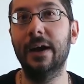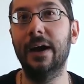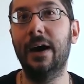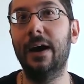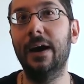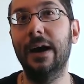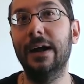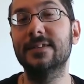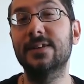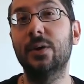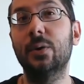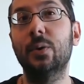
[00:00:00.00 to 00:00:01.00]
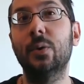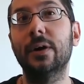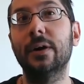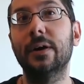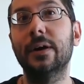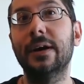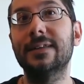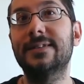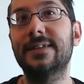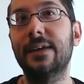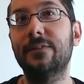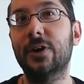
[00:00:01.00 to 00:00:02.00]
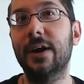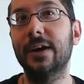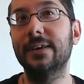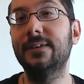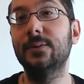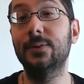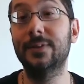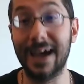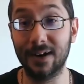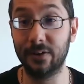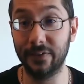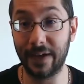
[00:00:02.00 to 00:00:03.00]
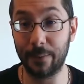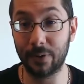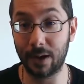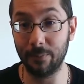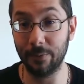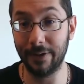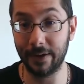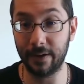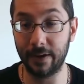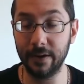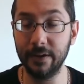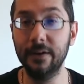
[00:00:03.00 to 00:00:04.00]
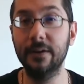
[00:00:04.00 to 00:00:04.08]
And so instead of trying to tackle that problem head on